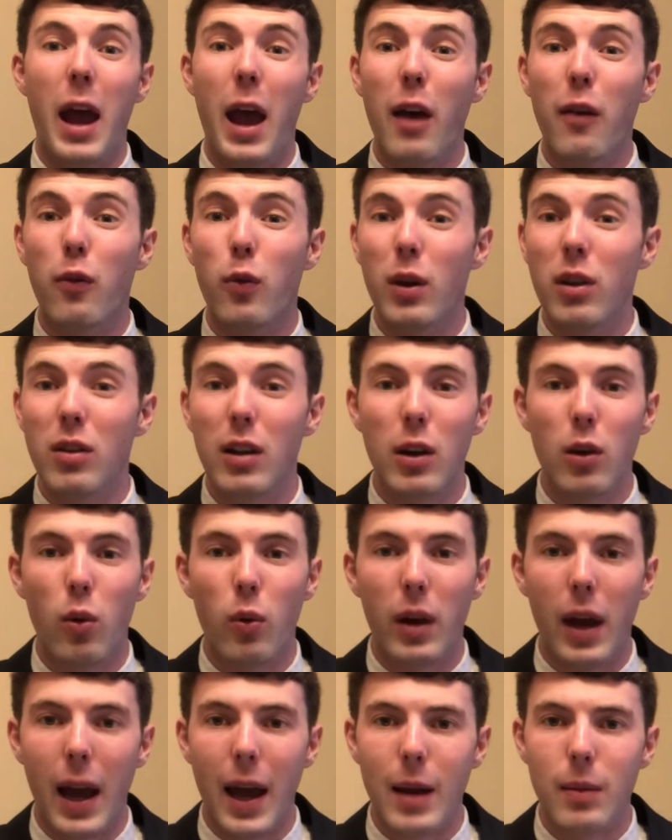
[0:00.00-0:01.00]
every single
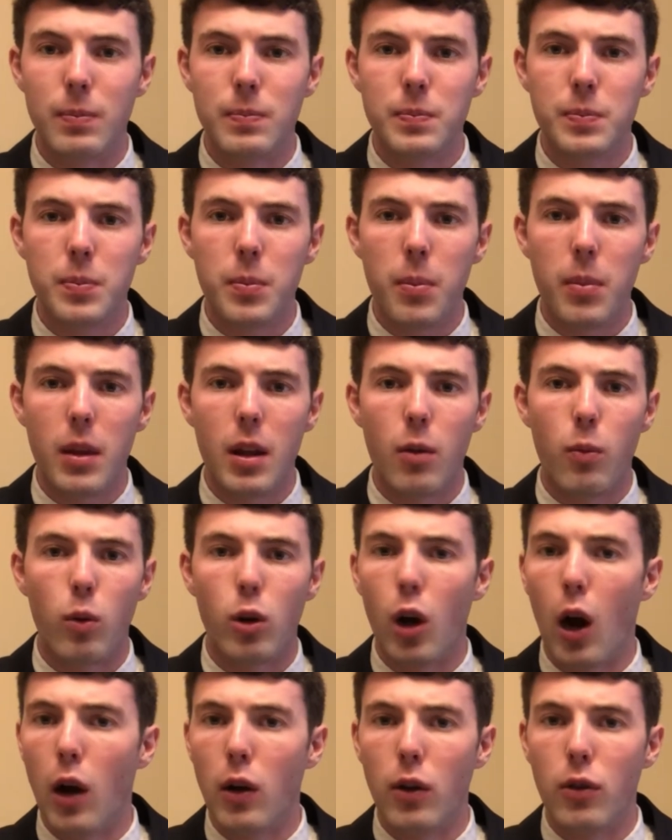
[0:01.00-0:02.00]
game,
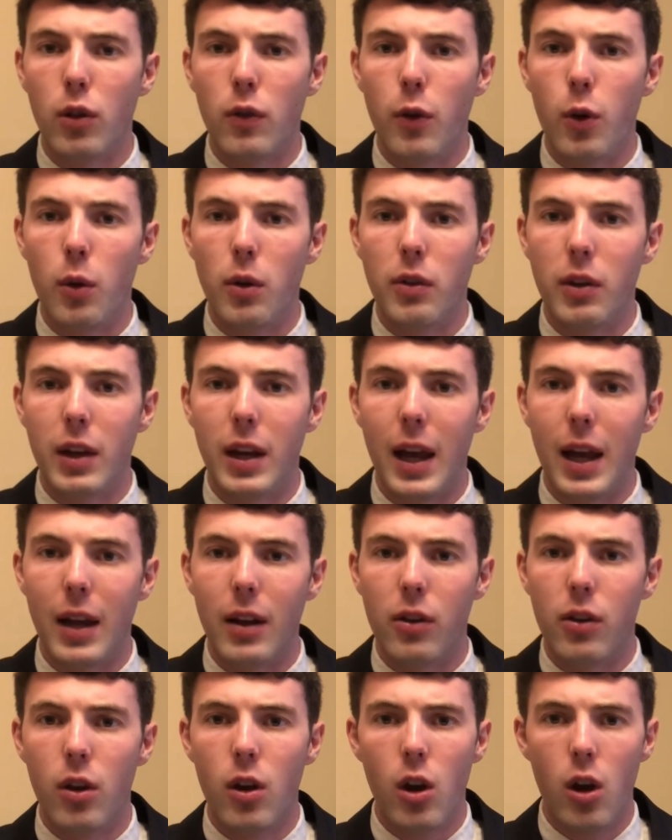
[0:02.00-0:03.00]
regardless of who it's
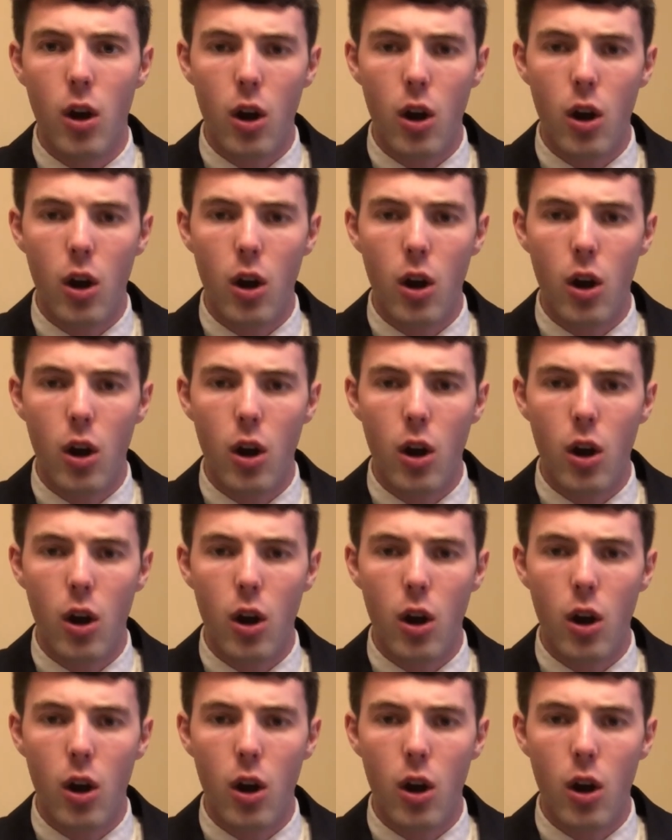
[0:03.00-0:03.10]
against.